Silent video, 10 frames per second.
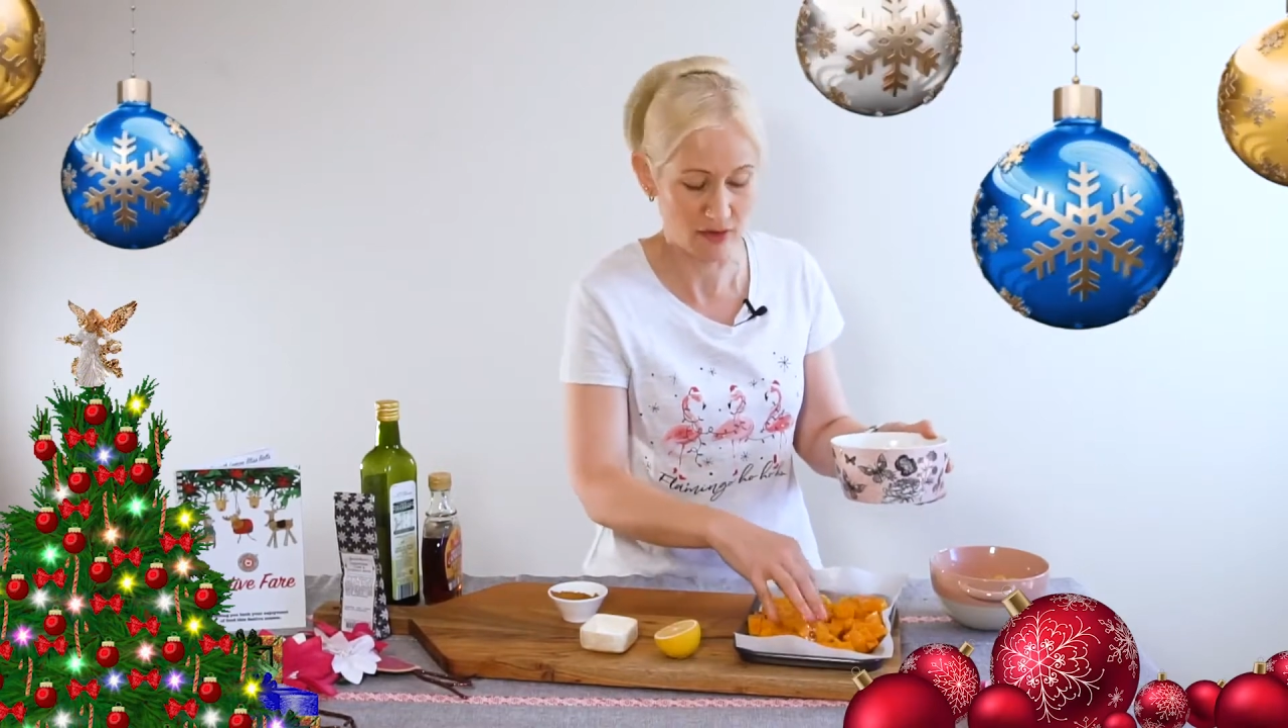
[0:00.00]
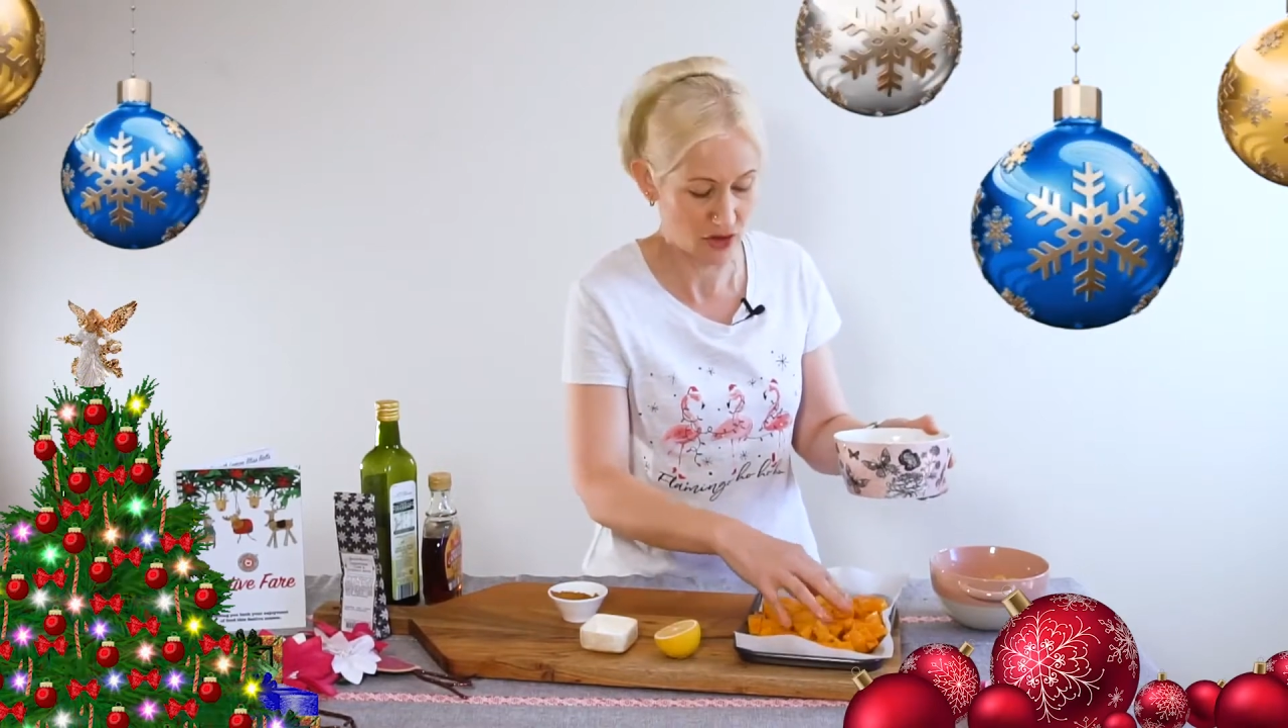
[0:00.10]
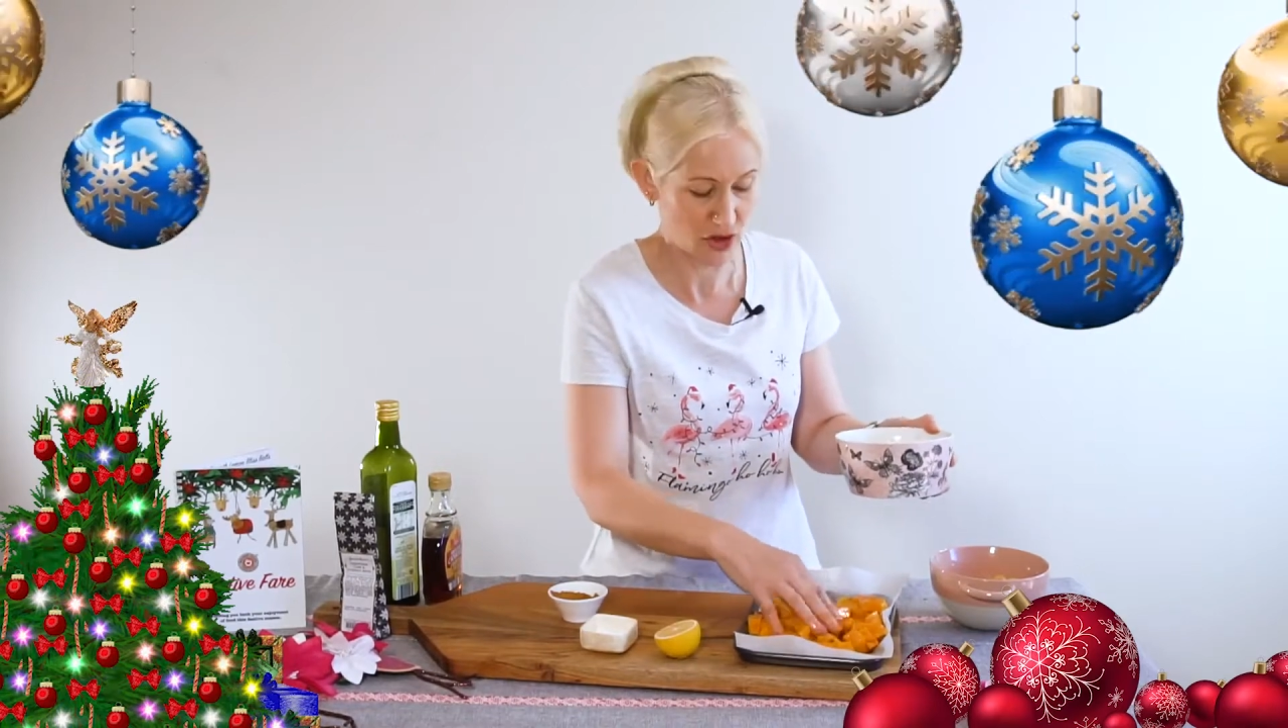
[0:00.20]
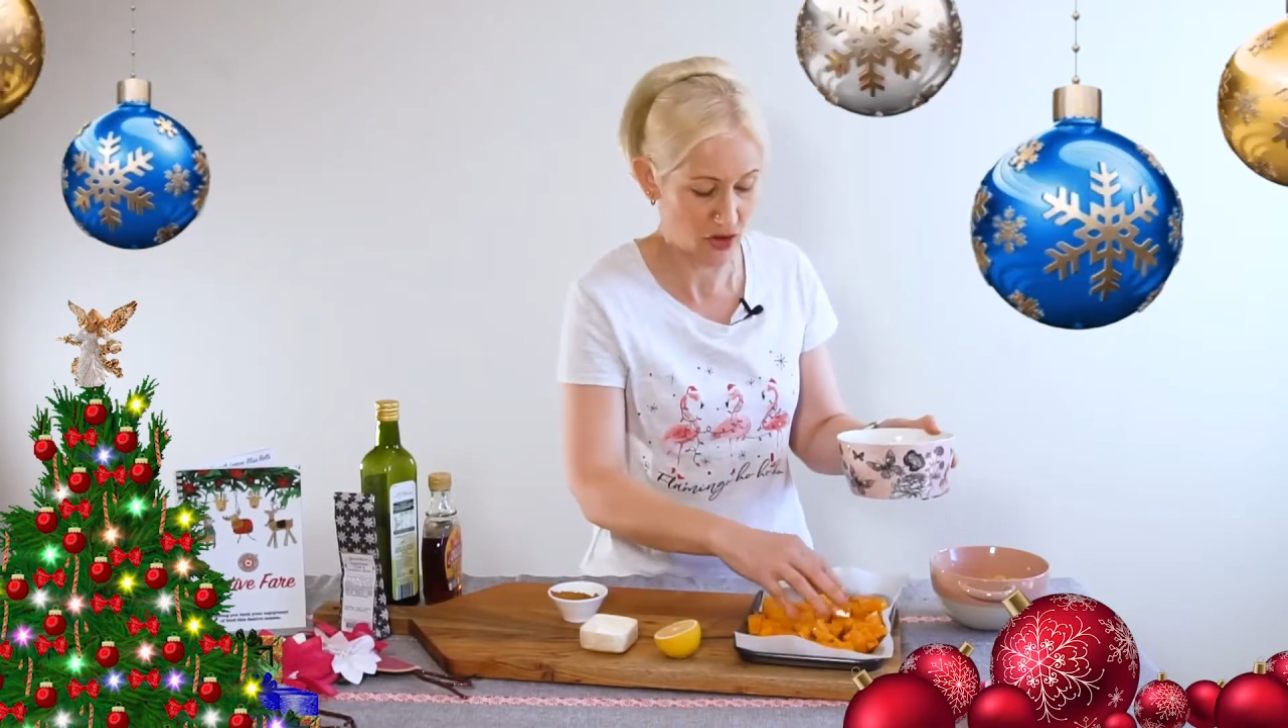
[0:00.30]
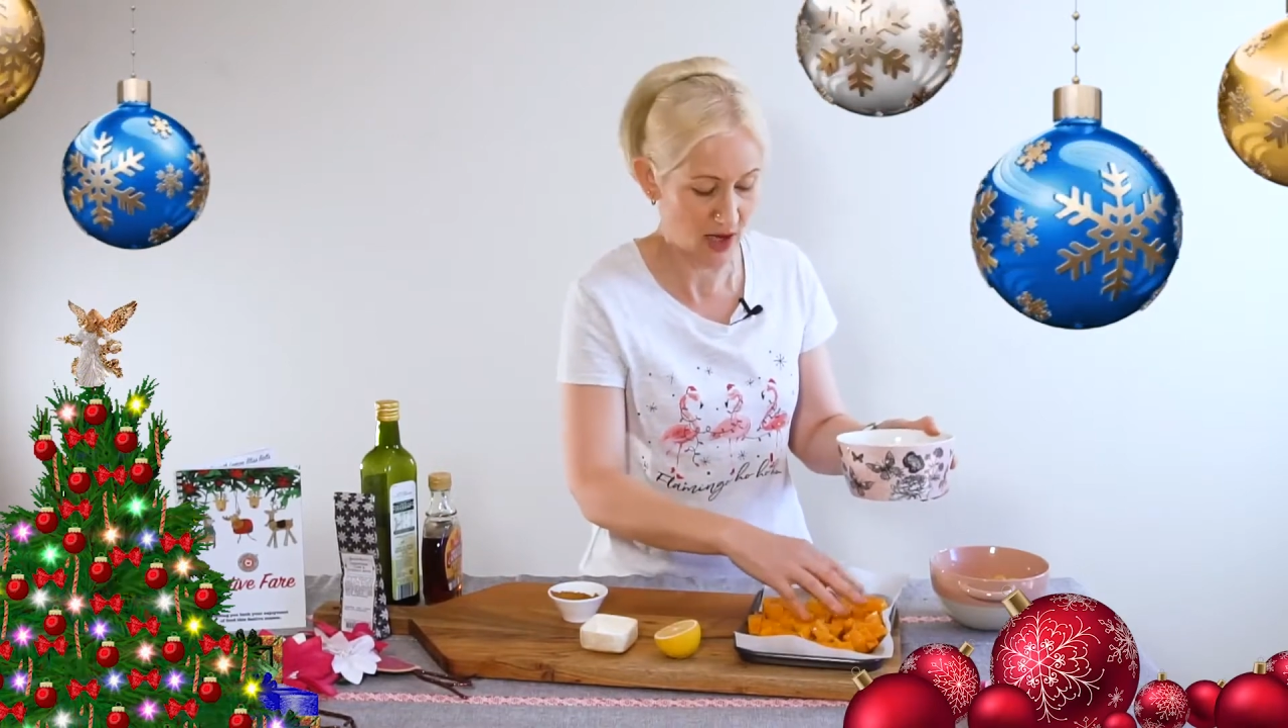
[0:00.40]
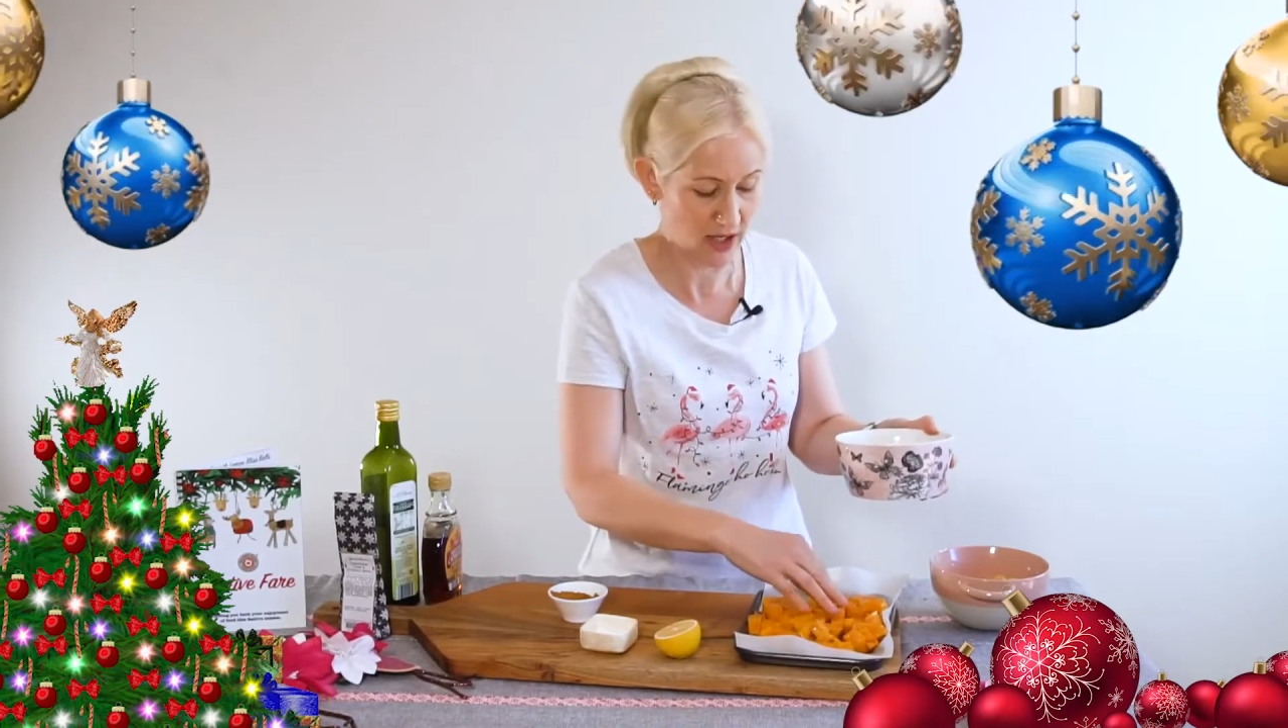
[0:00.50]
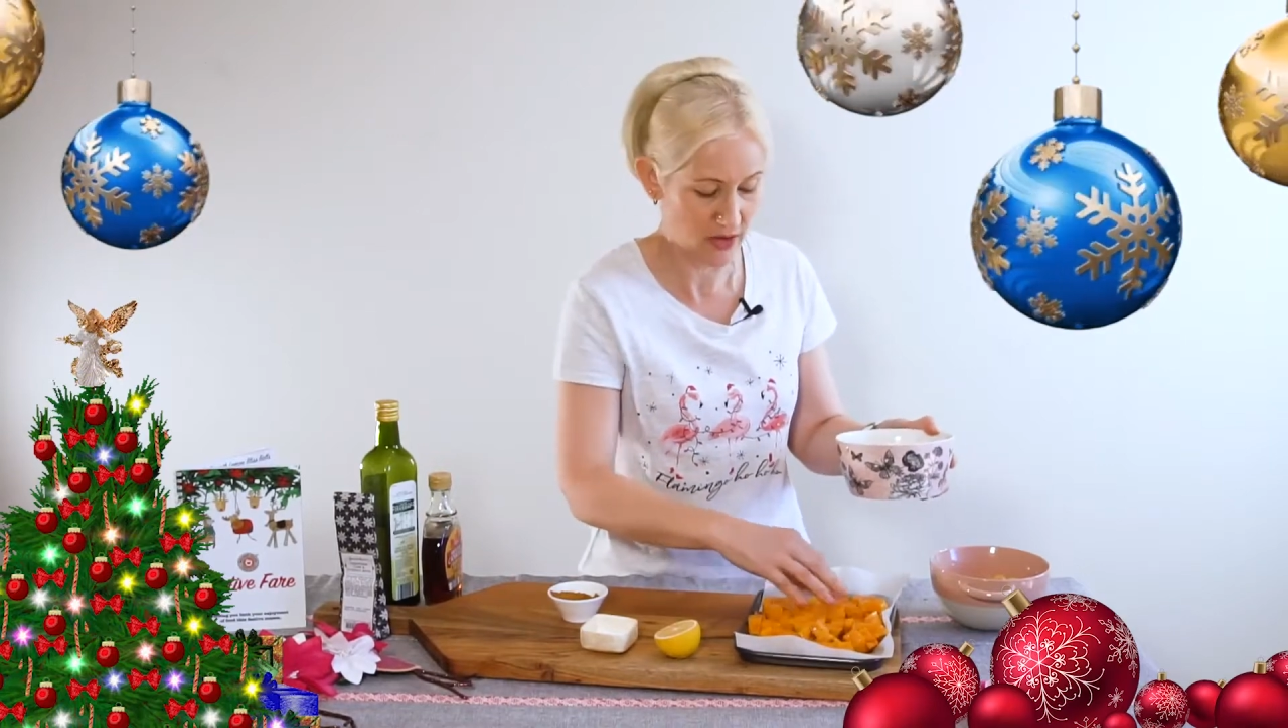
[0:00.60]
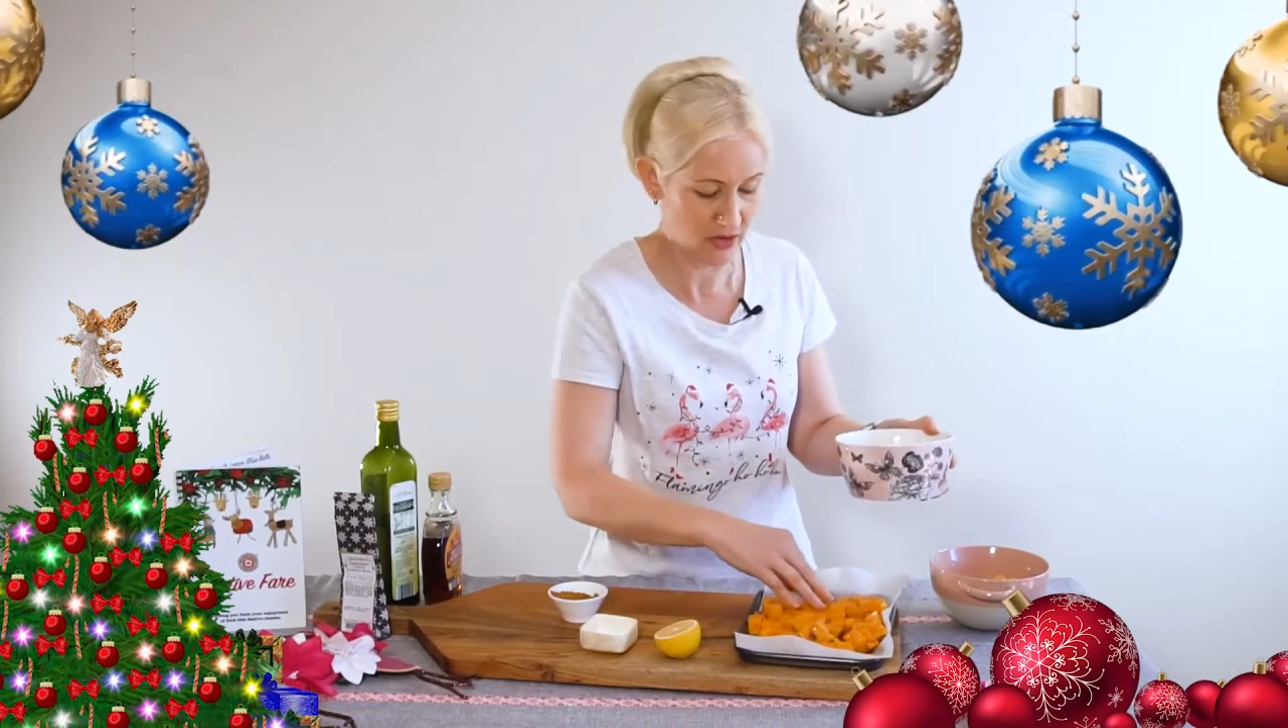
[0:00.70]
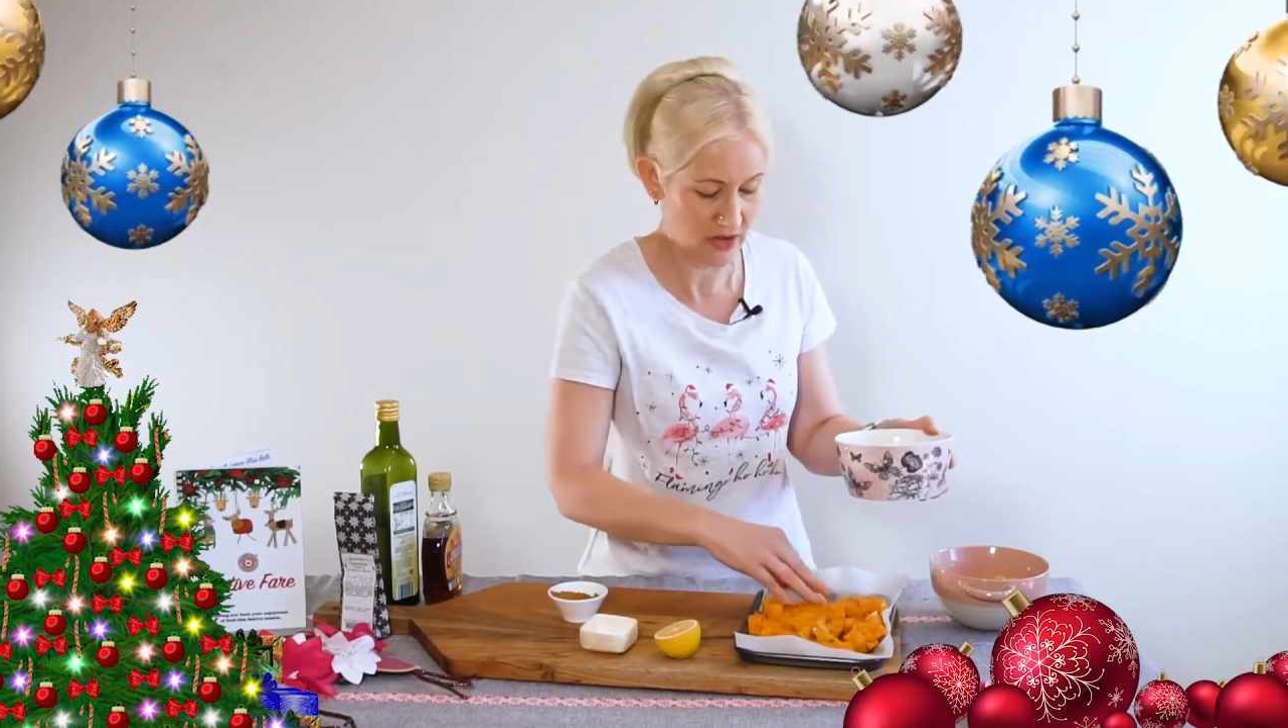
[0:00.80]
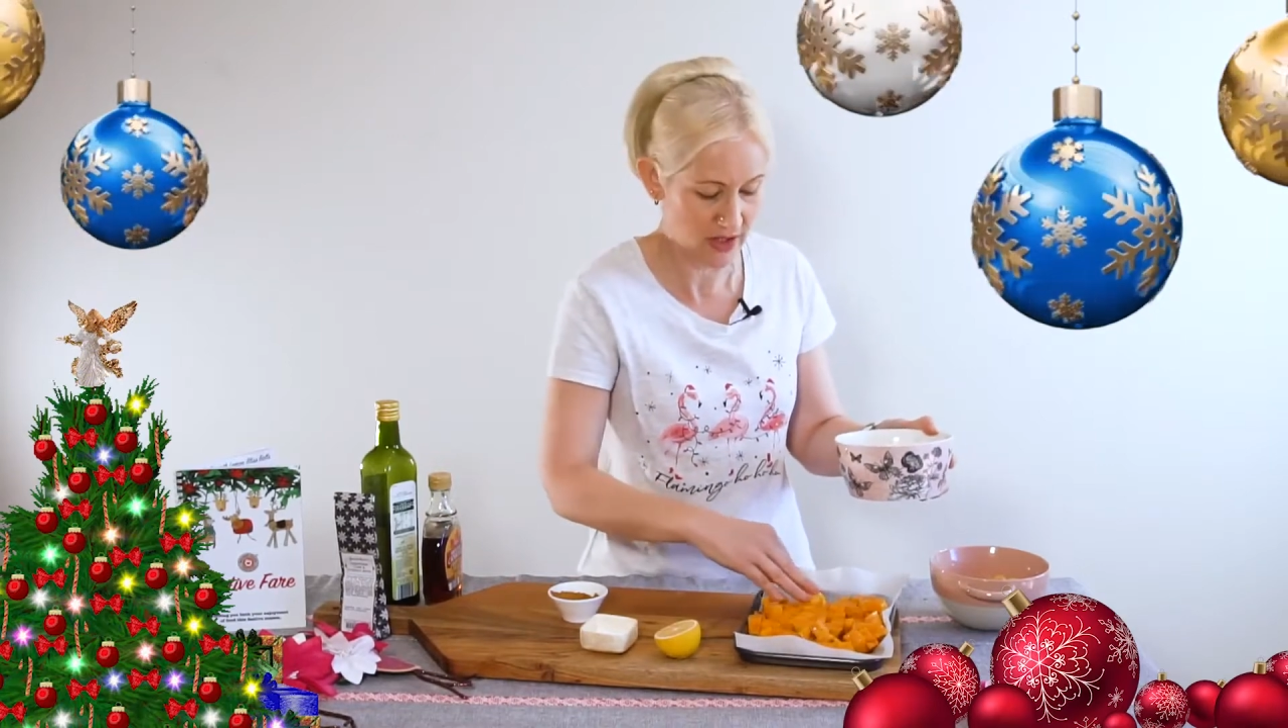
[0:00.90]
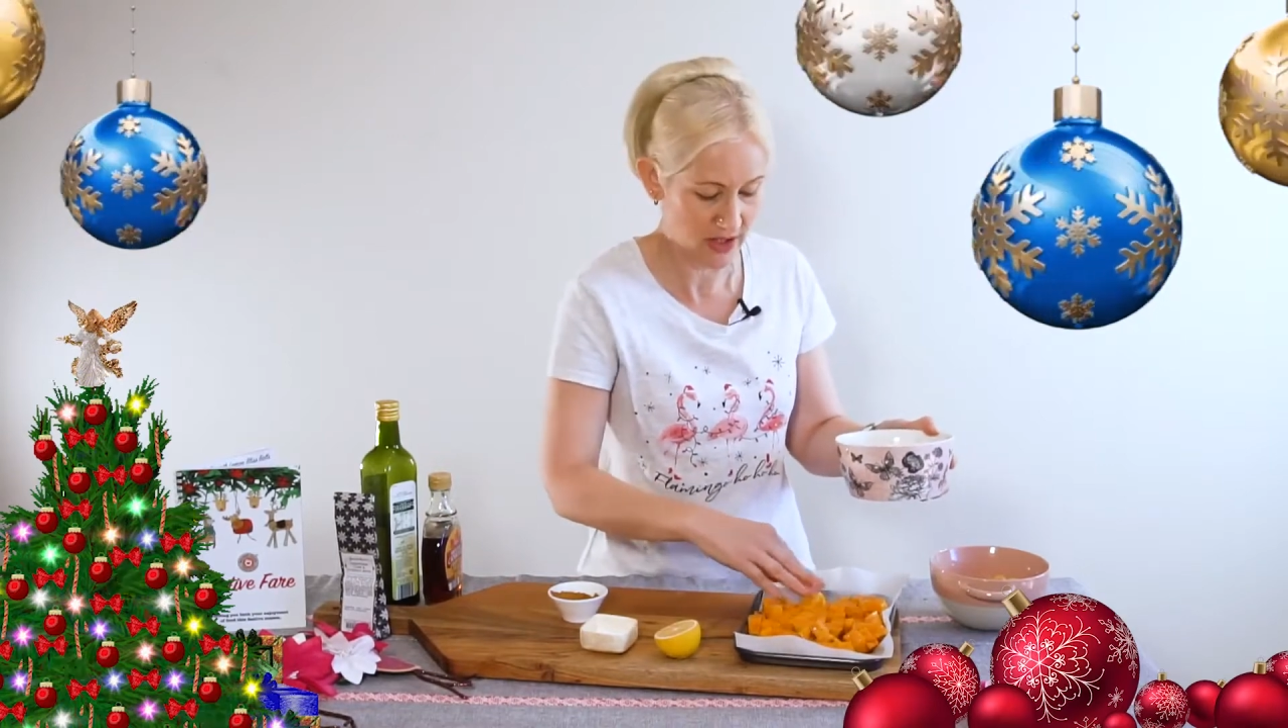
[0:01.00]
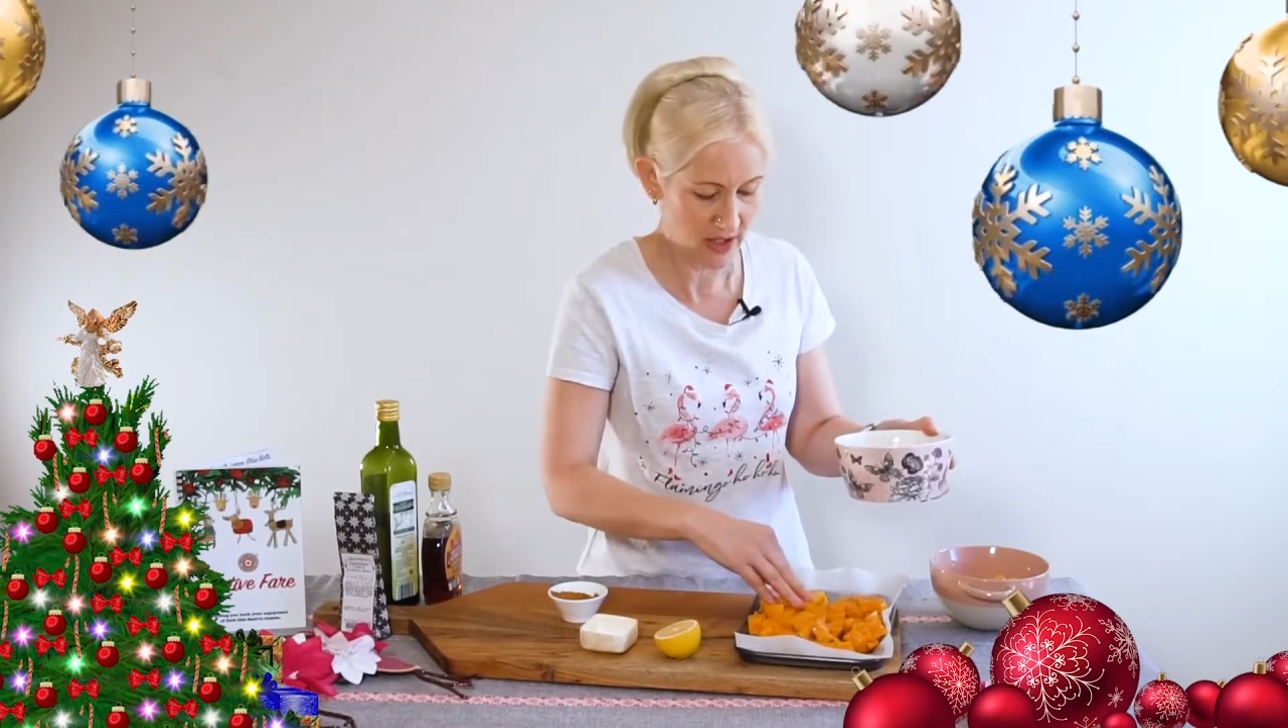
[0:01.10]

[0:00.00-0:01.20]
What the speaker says: on 200,